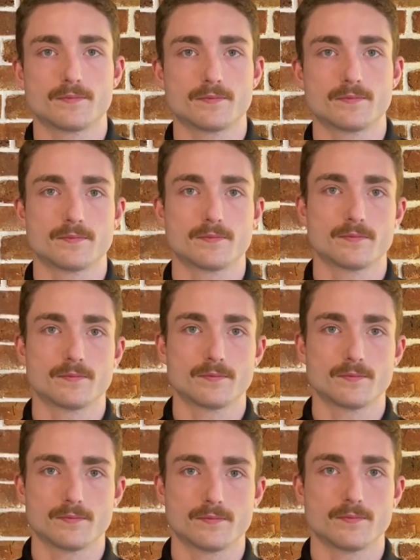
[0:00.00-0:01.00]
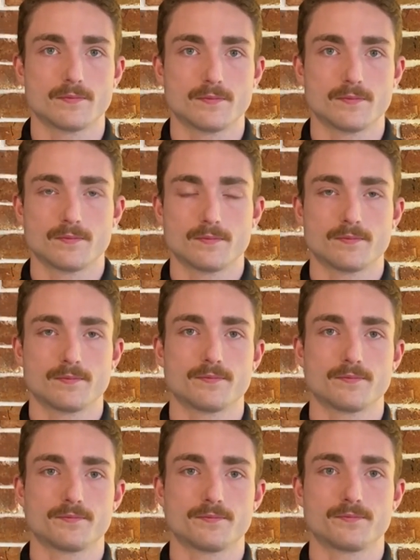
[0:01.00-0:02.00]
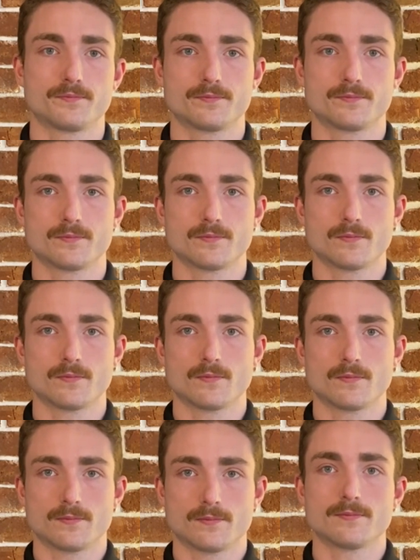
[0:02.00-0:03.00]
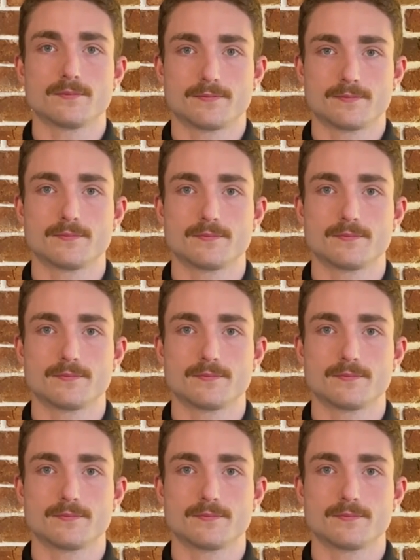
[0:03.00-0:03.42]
(silent)